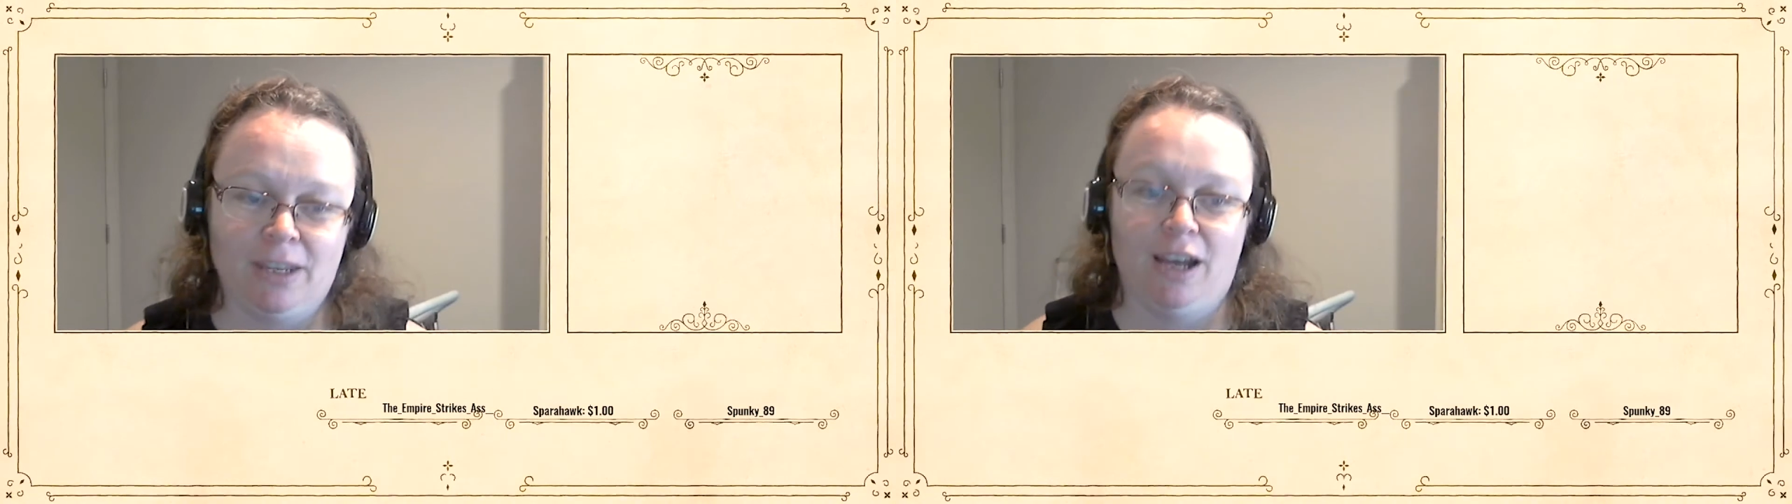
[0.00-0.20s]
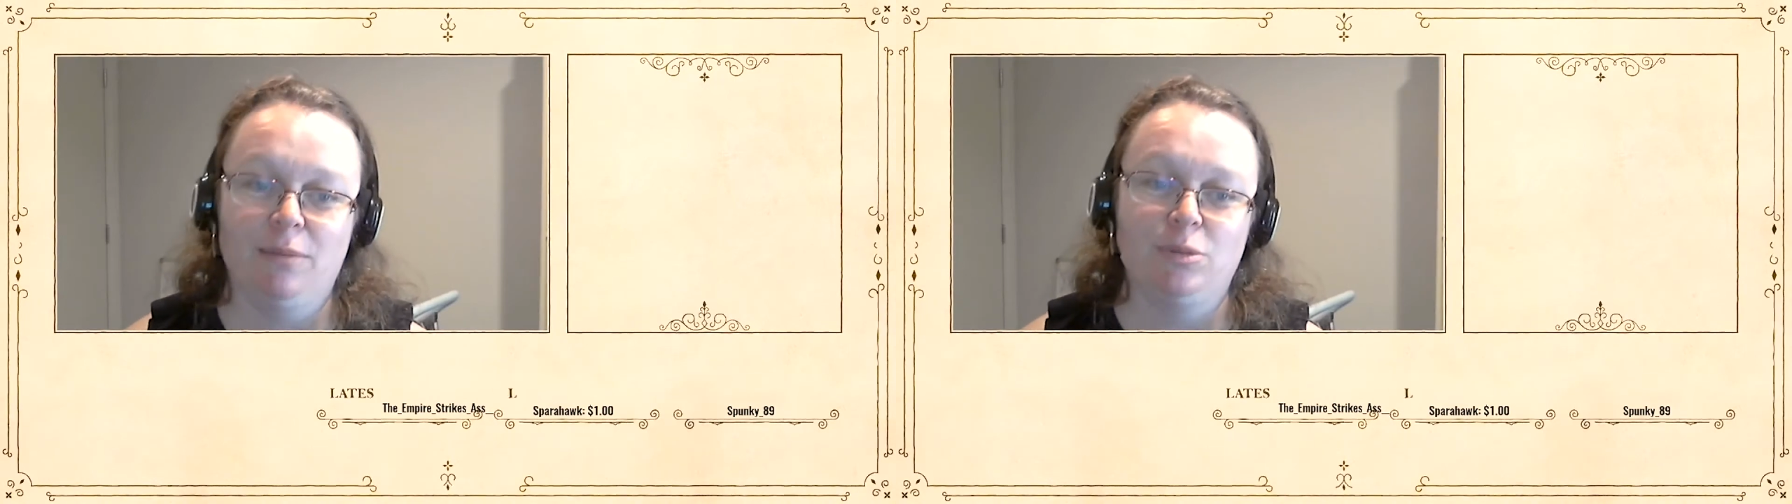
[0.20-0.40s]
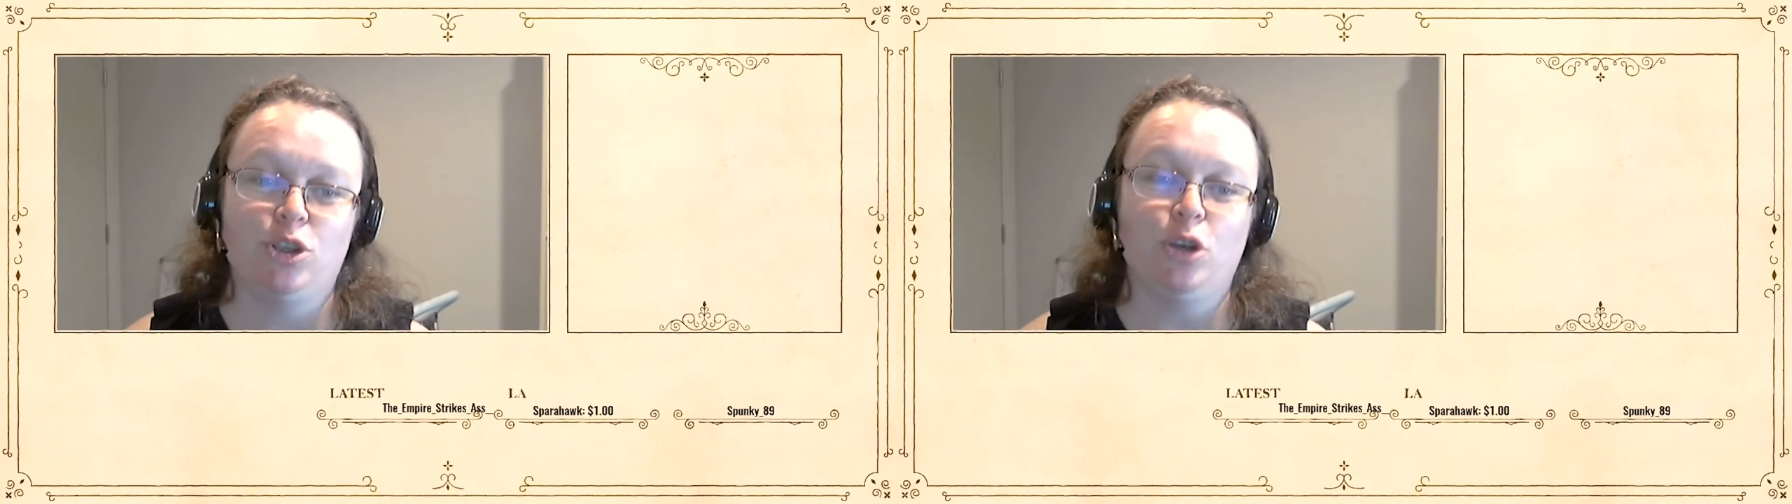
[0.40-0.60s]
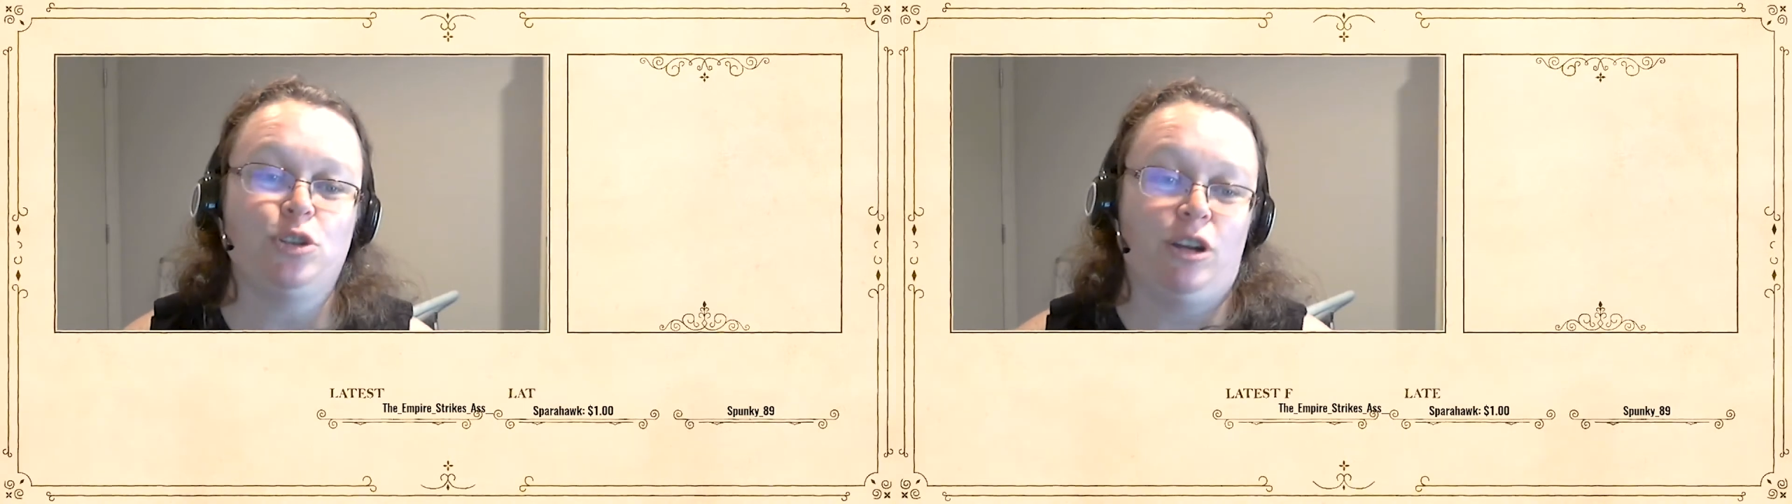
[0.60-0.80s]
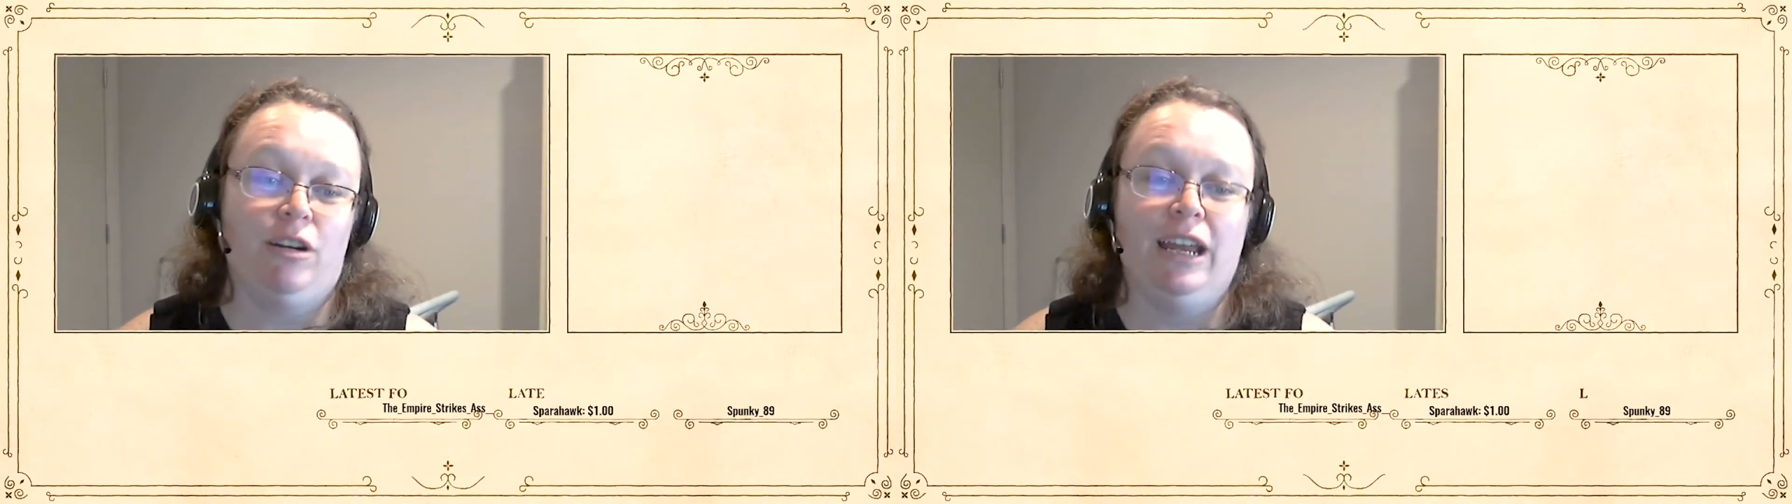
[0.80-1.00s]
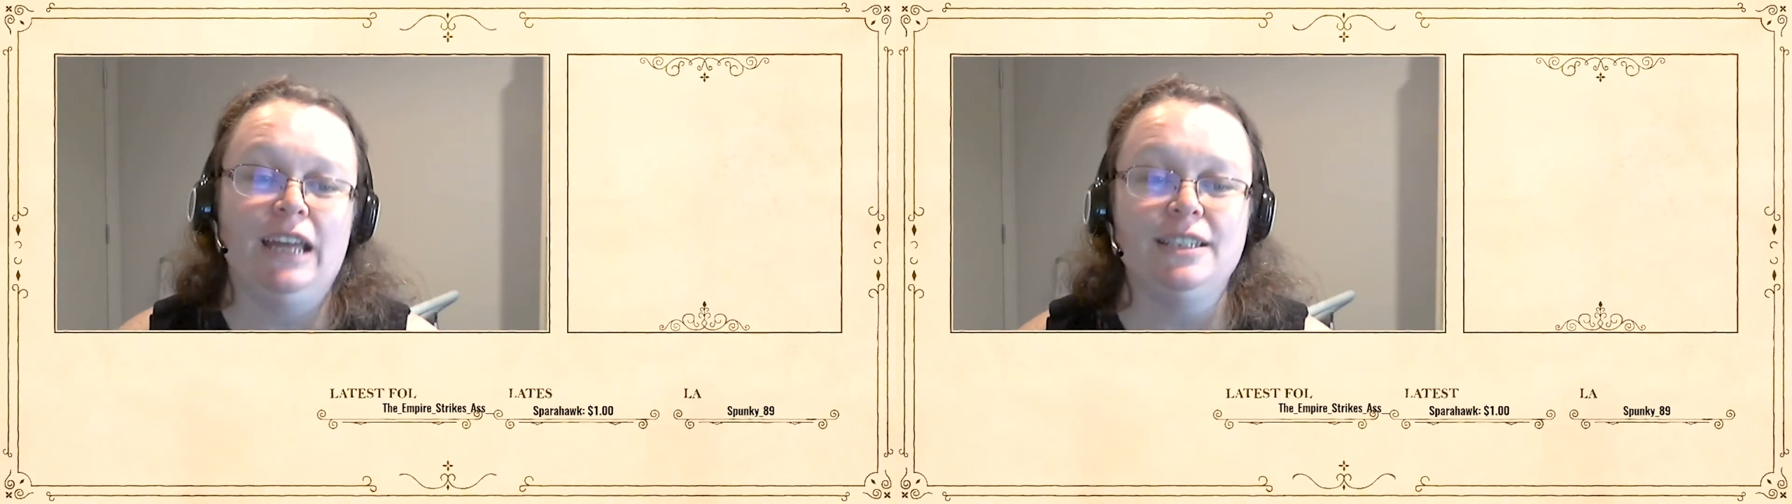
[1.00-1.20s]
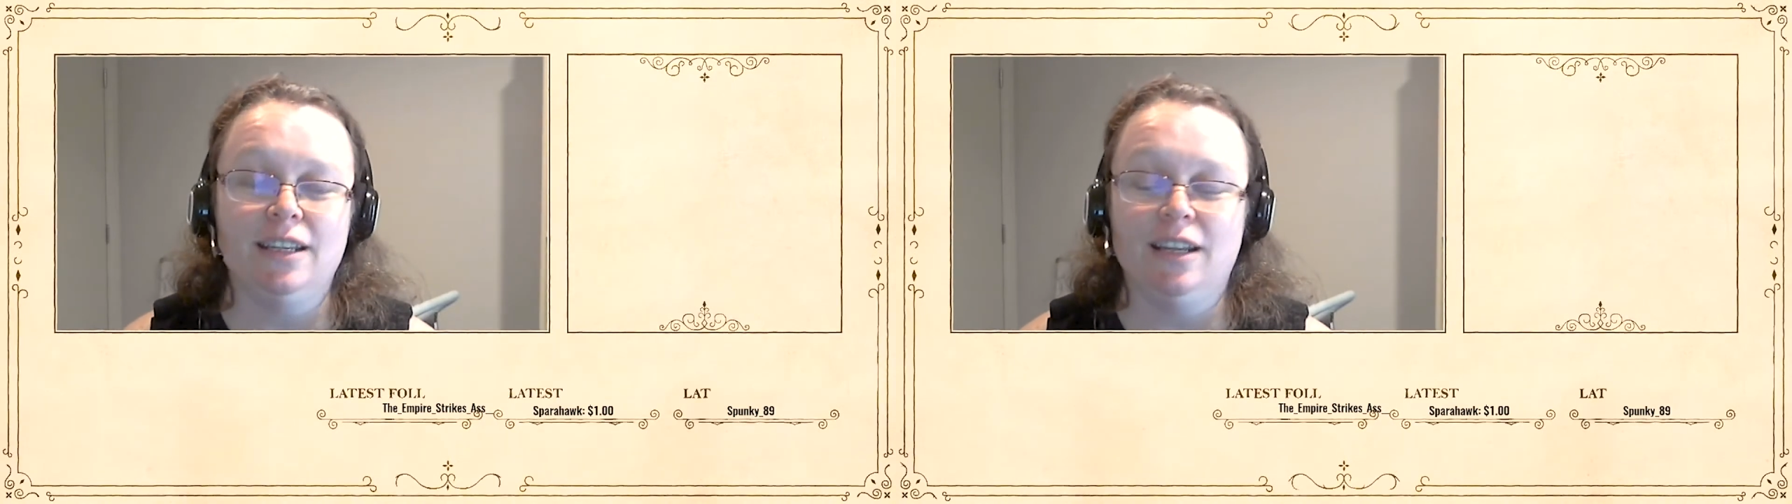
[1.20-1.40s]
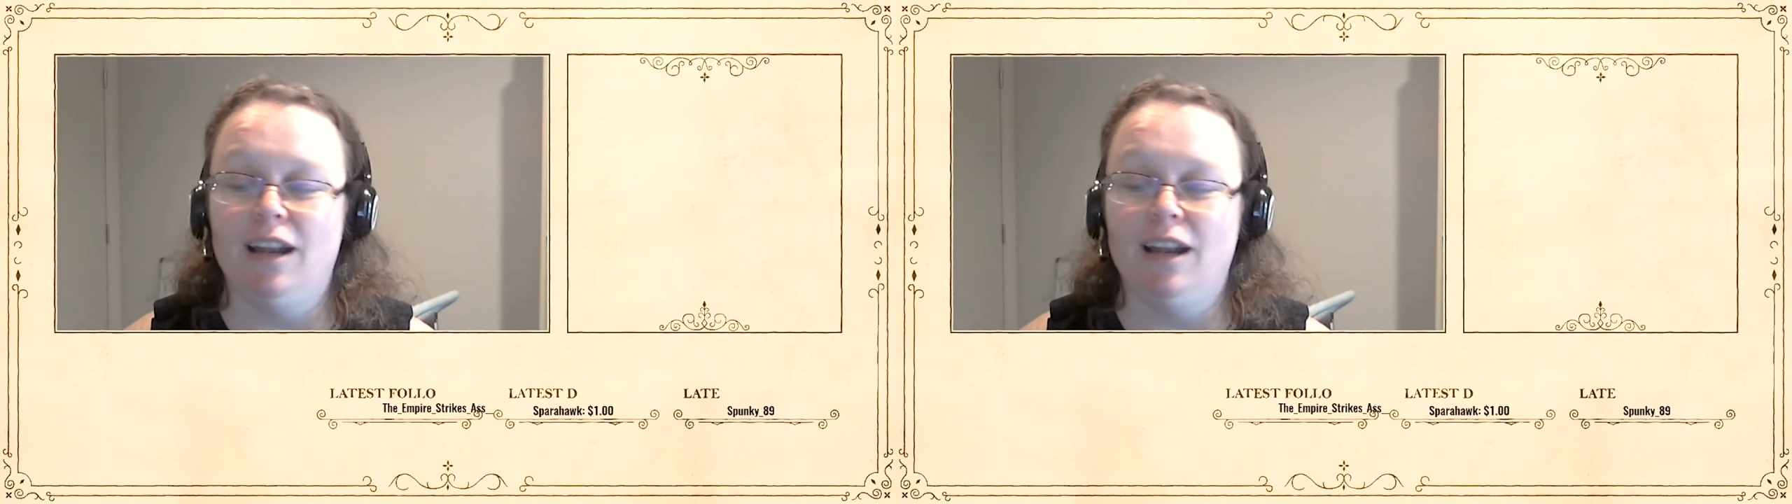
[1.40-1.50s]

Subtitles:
I'm so sorry I did it.